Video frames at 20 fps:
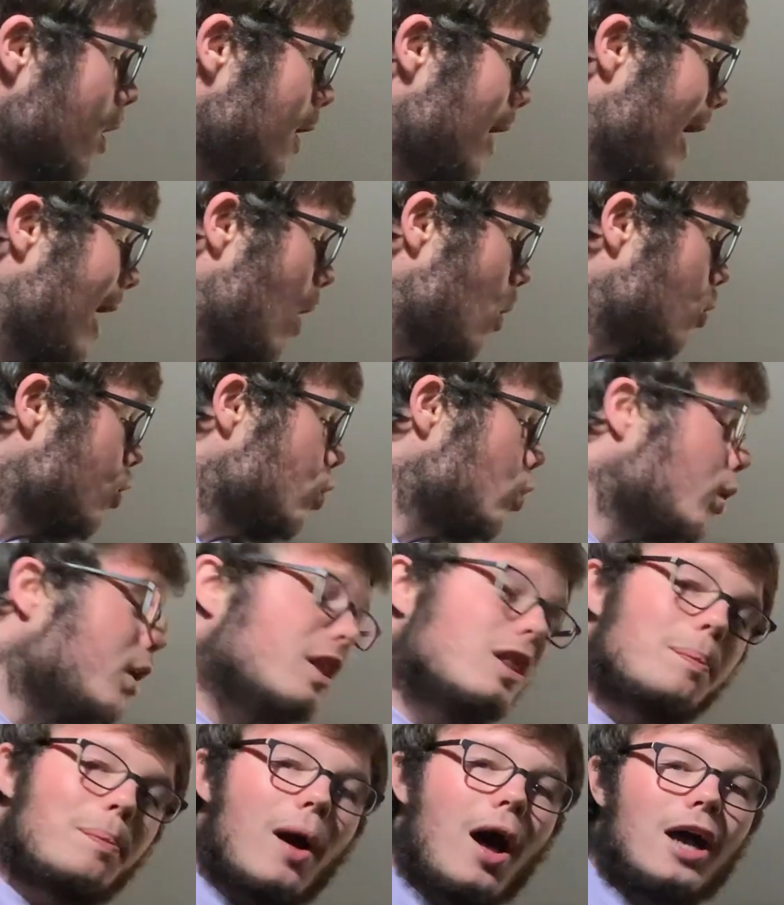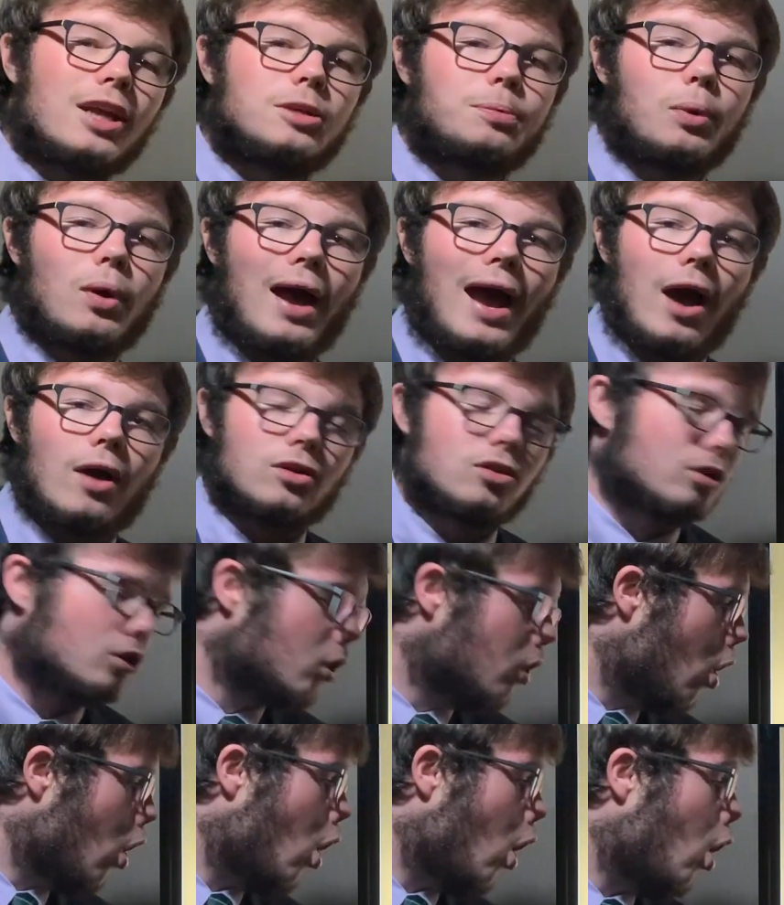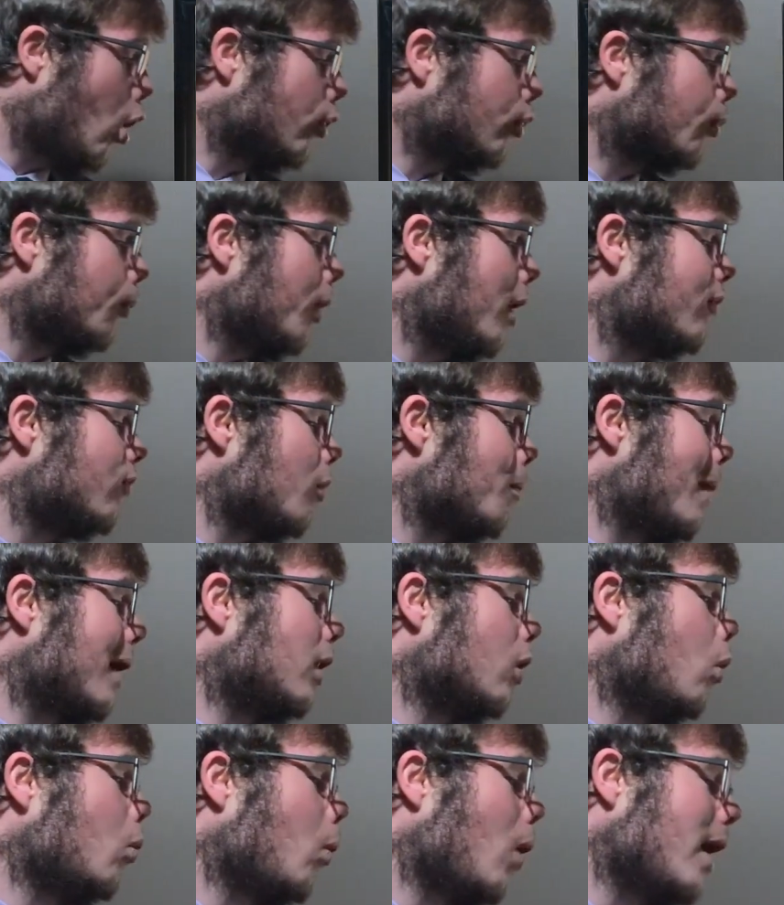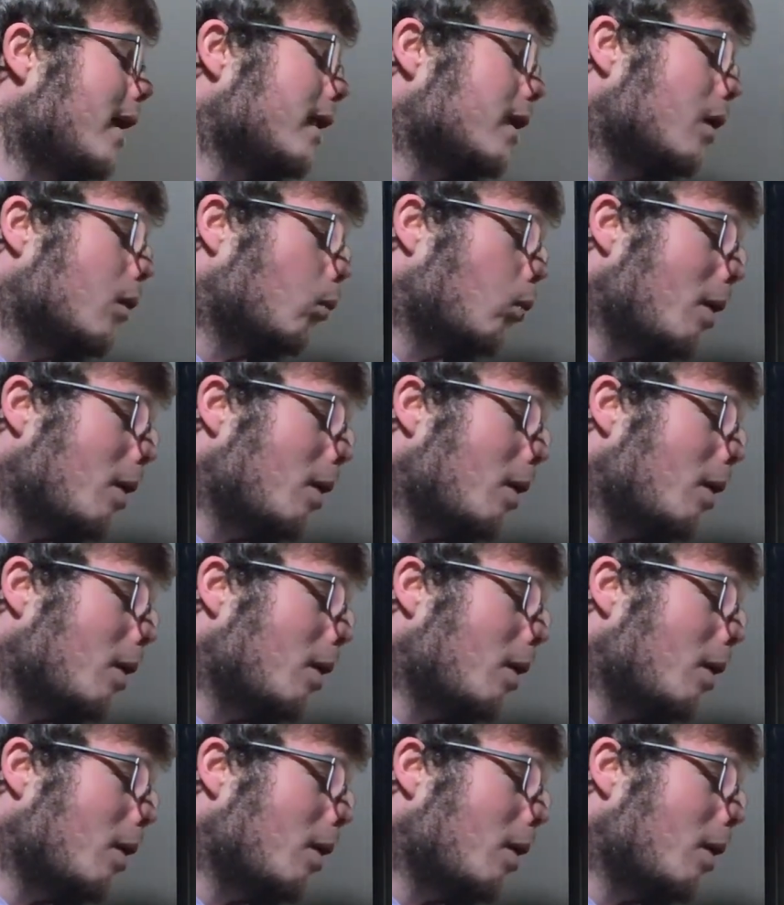Now, you look at the possible outs. All three of Romello White,